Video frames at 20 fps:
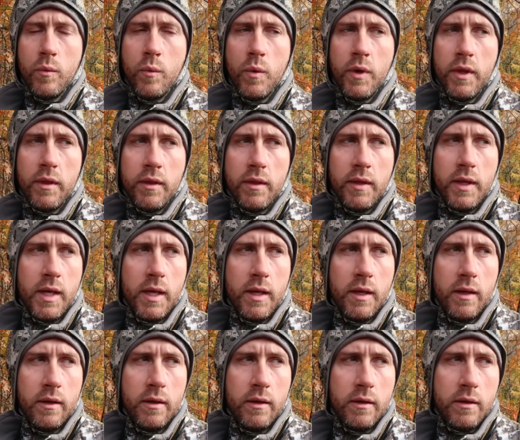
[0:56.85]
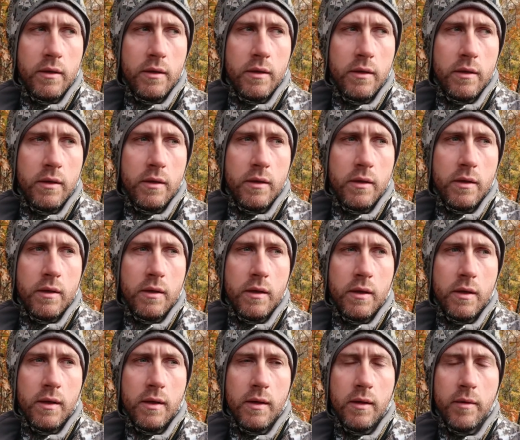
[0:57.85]
with the
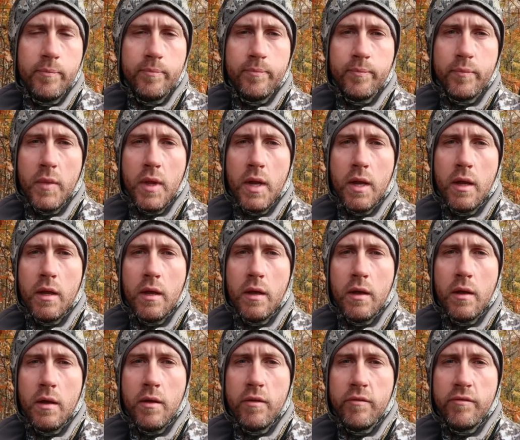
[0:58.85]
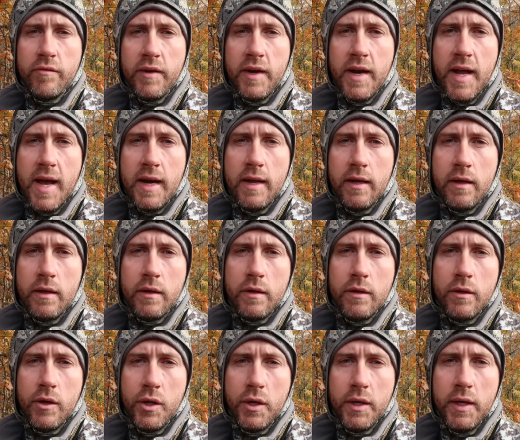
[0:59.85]
um, Fanatic
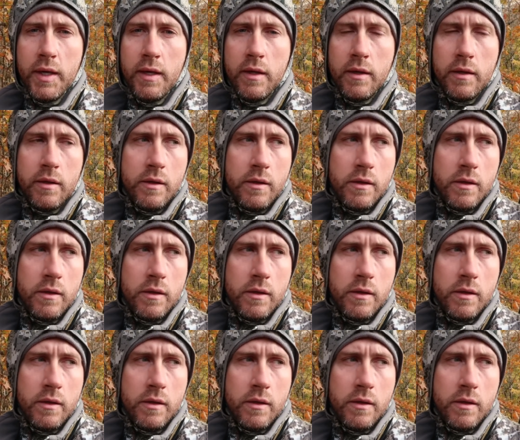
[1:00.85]
hoodie